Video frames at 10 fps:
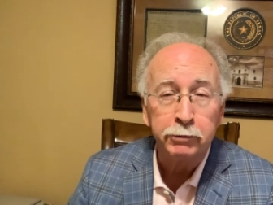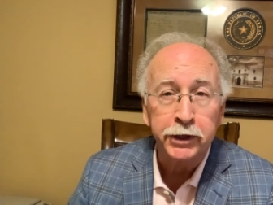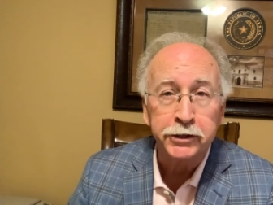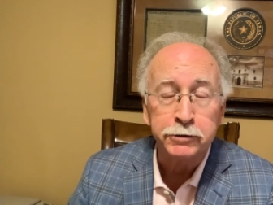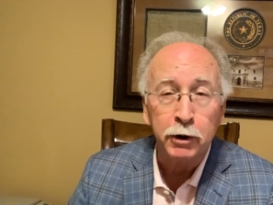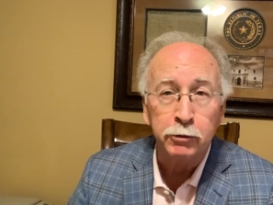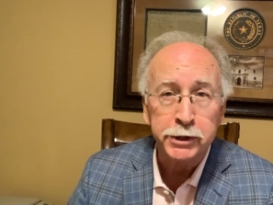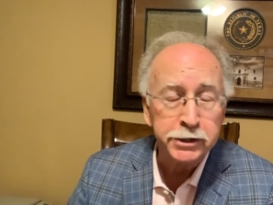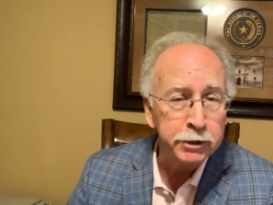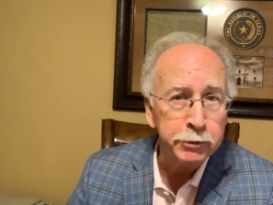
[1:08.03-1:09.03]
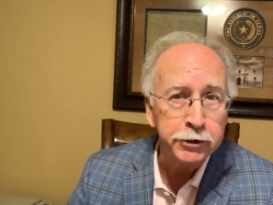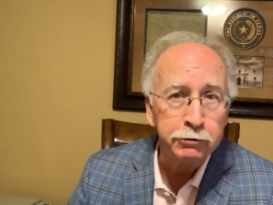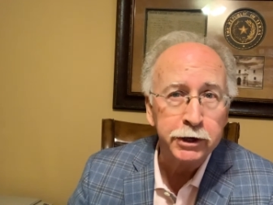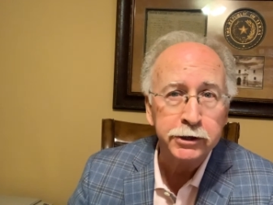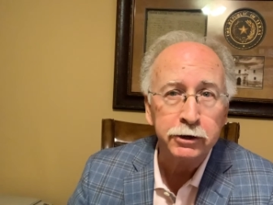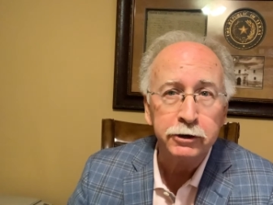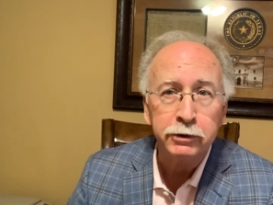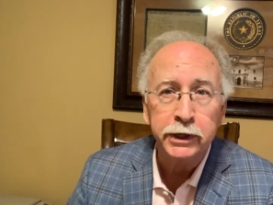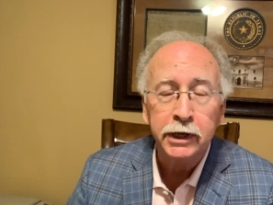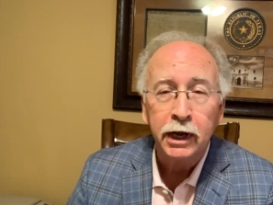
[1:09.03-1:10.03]
that the Small Business Administration are
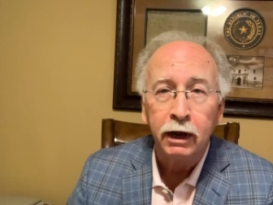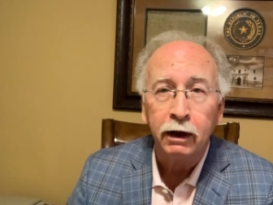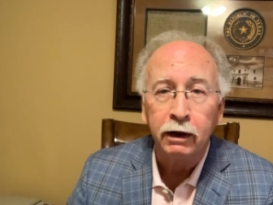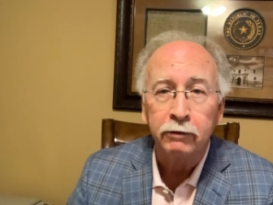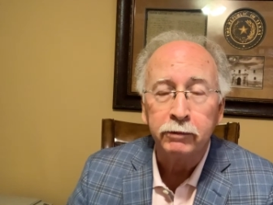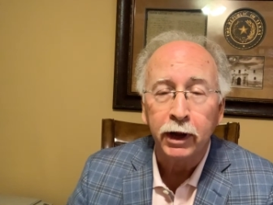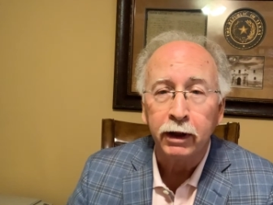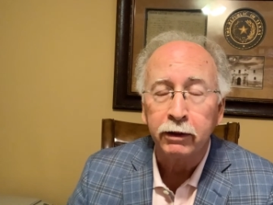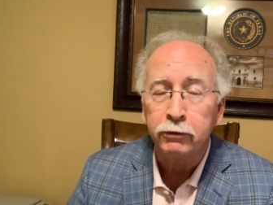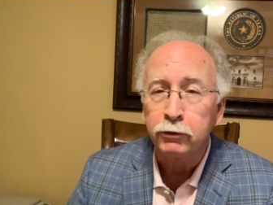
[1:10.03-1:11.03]
doing uh, uh,